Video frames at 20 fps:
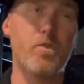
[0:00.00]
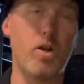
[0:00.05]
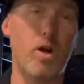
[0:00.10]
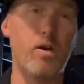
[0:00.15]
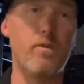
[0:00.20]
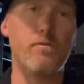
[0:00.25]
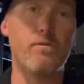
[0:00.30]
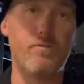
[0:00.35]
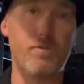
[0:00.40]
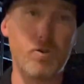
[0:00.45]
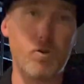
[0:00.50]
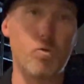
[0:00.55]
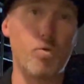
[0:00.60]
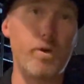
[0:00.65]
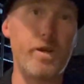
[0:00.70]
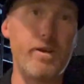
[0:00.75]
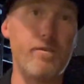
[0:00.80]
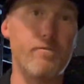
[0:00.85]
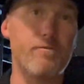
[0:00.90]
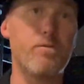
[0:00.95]
of the
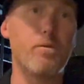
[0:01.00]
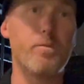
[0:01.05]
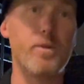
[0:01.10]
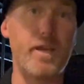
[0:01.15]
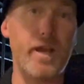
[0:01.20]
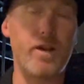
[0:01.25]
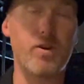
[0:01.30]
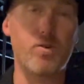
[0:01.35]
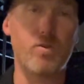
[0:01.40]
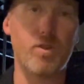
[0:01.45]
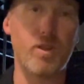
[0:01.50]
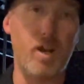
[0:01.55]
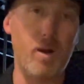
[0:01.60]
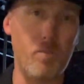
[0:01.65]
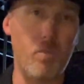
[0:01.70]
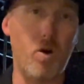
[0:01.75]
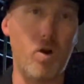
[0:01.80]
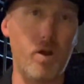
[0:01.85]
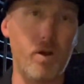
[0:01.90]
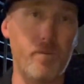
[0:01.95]
green from the angle that
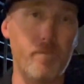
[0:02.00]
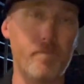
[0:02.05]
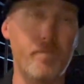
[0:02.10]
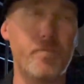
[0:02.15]
I'm on.